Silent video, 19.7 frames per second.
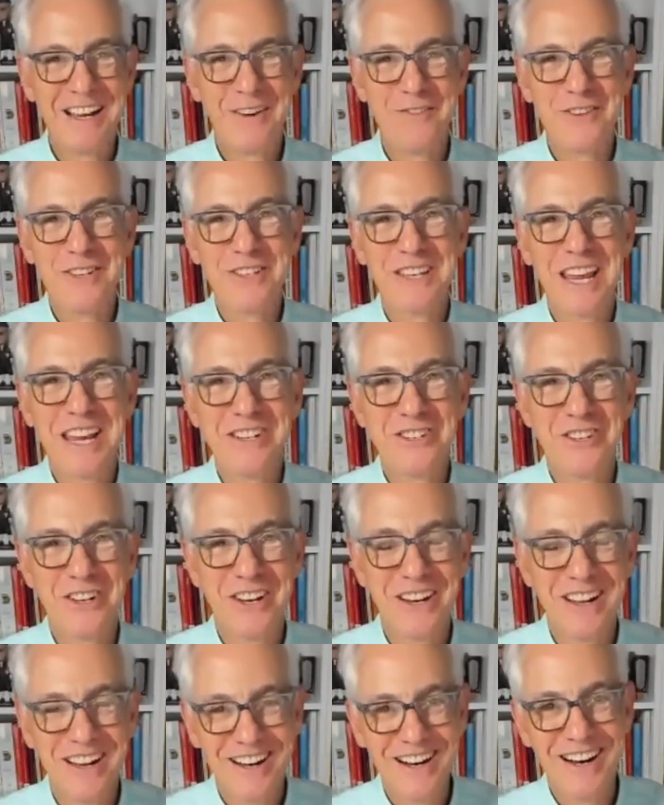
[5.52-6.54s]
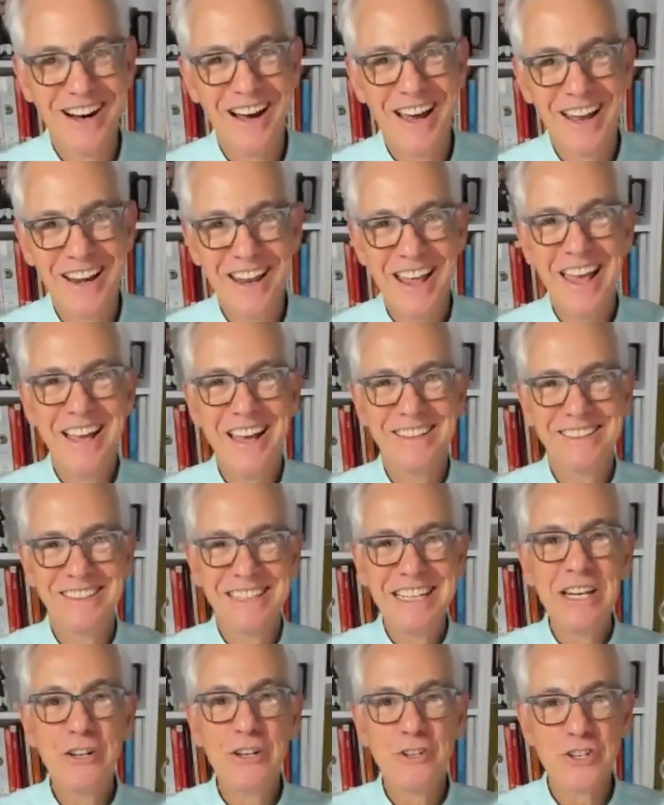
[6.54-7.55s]
conversation on
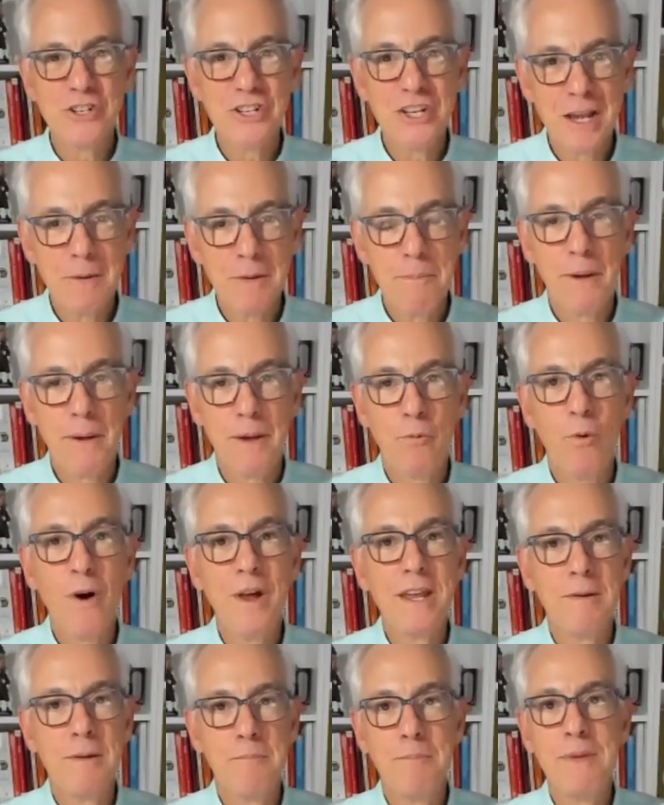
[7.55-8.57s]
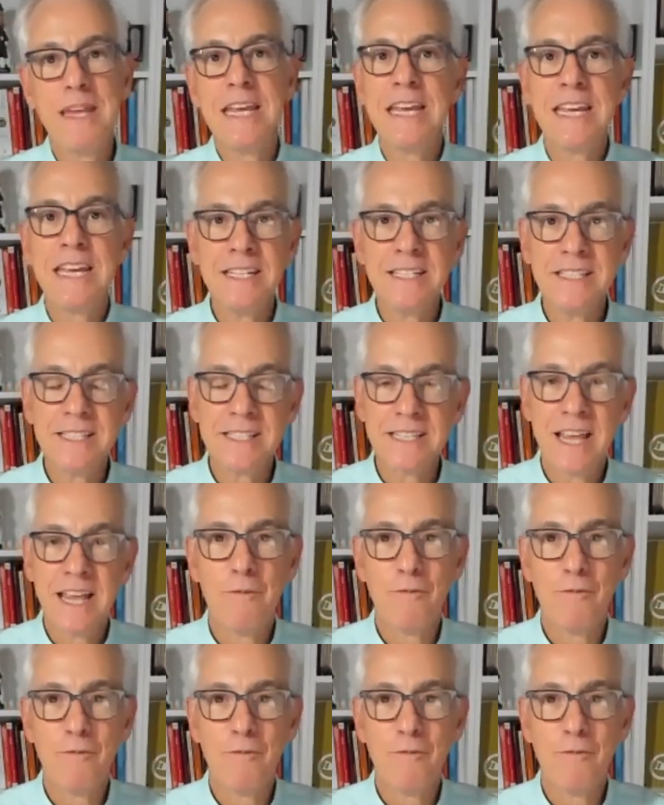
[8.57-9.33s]
leadership and what it means